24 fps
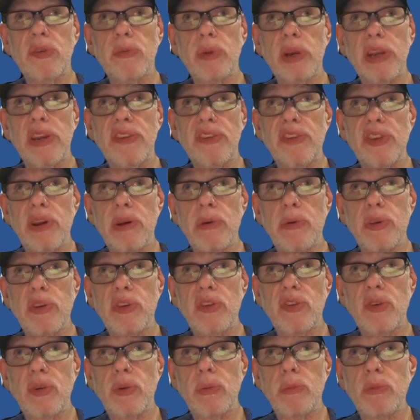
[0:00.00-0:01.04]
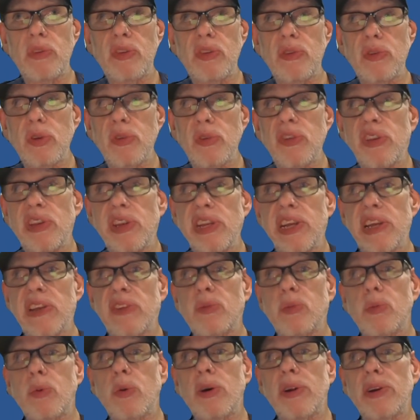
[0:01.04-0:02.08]
ratio assumes 0
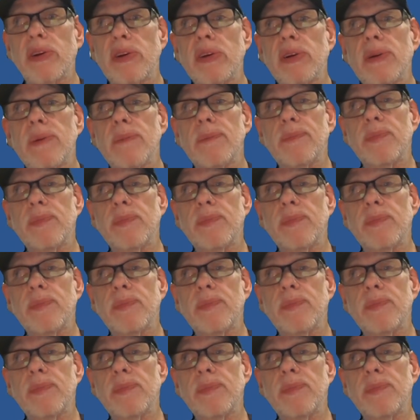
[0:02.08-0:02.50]
TDS water.